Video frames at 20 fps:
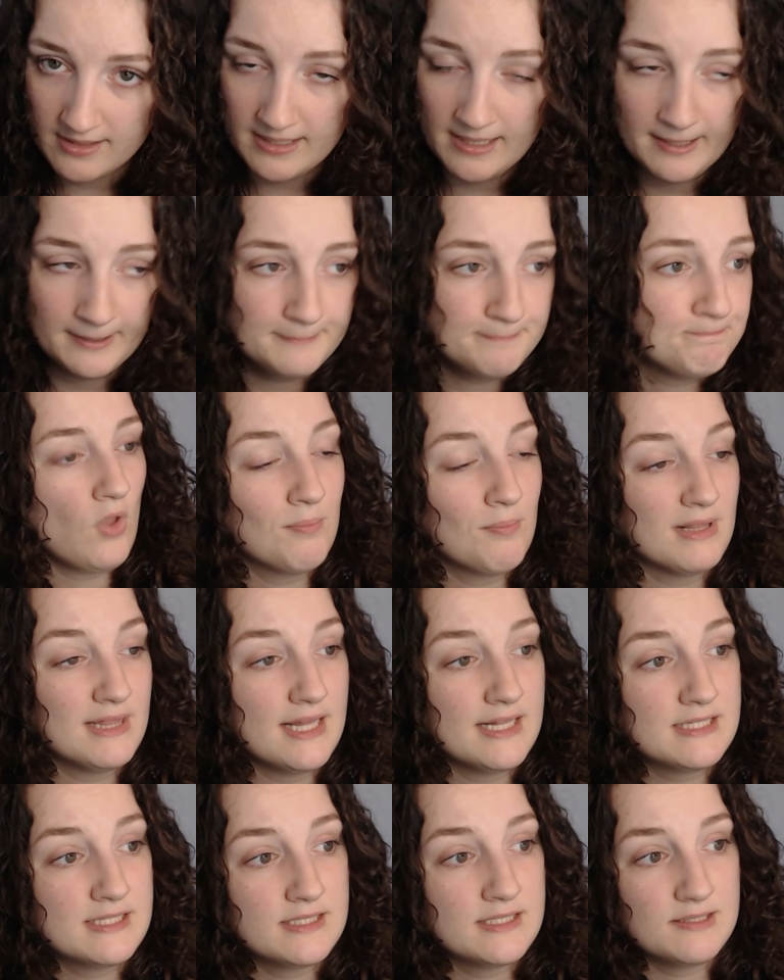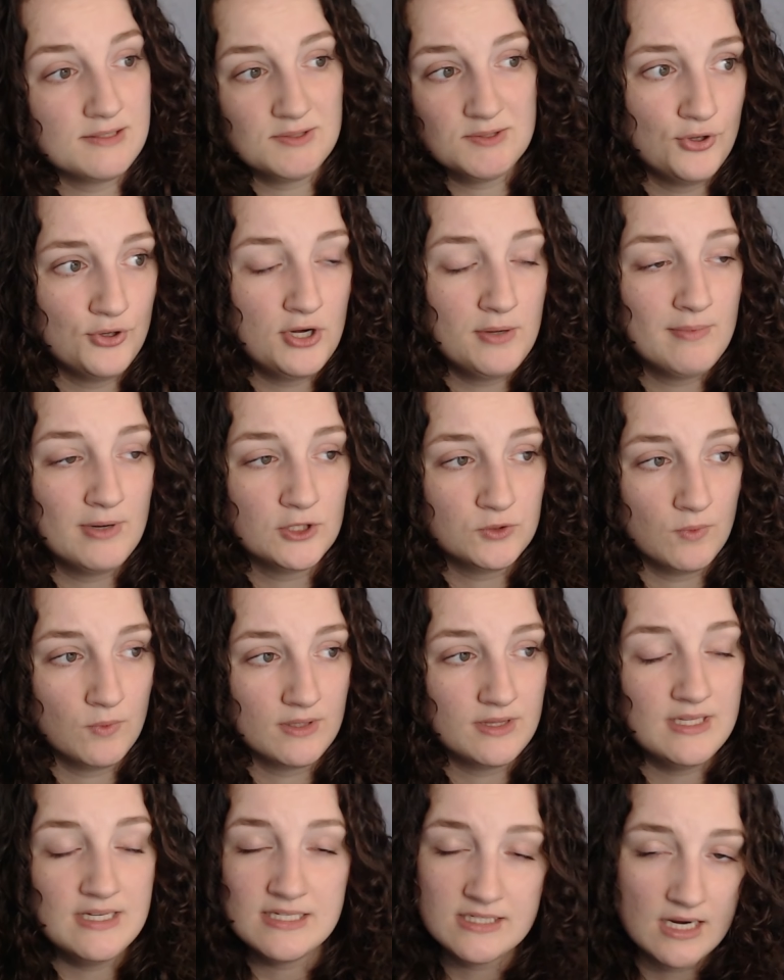yet. But that's pretty much
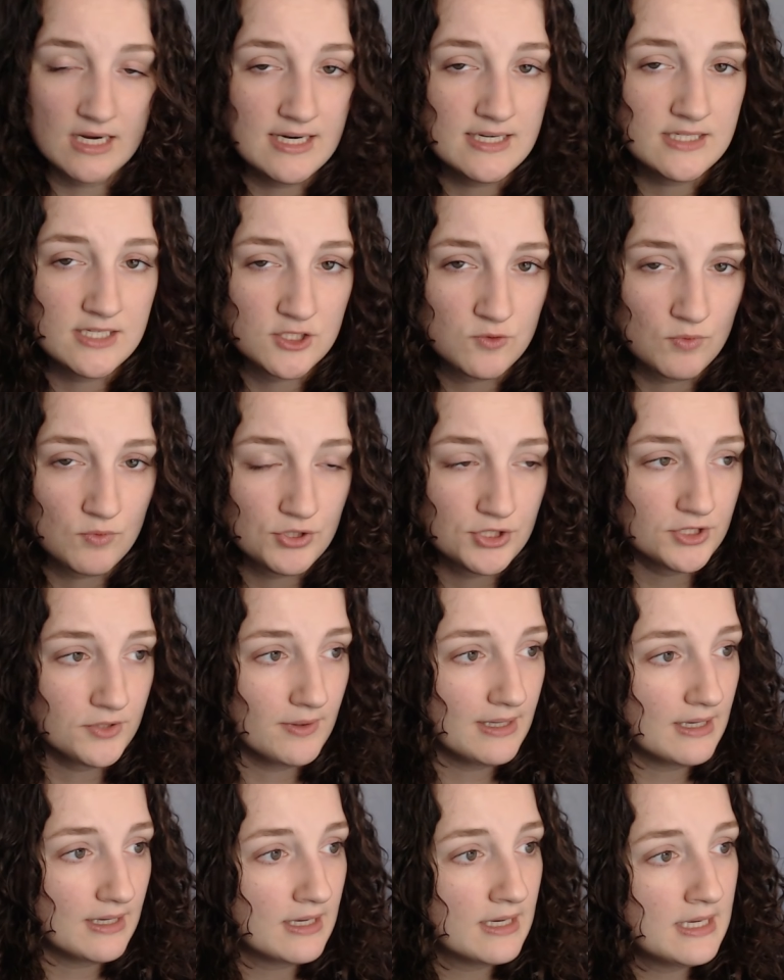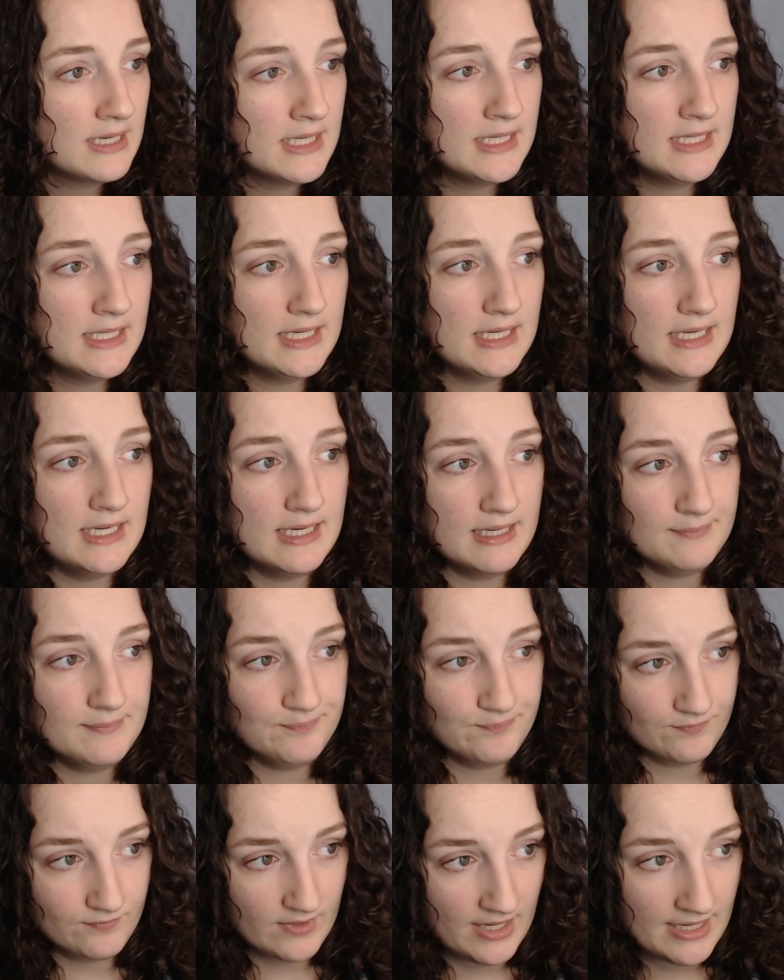what these scientists were doing.
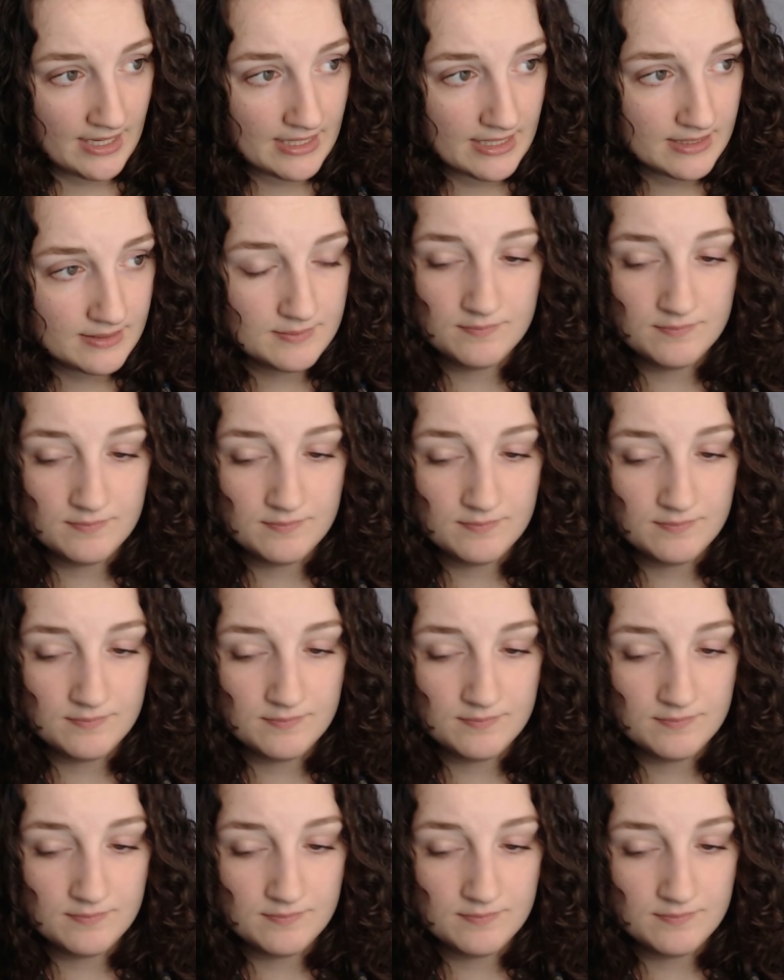And it